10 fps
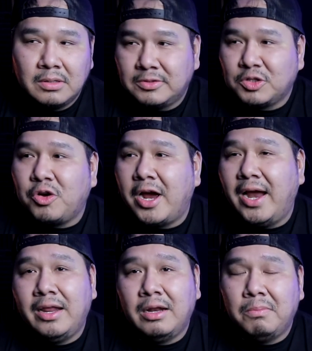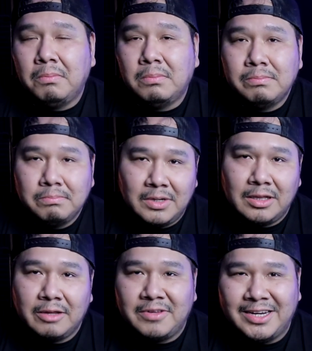was crying in the
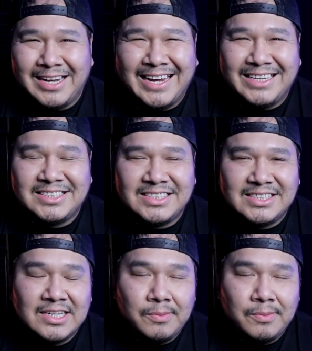middle of the nights.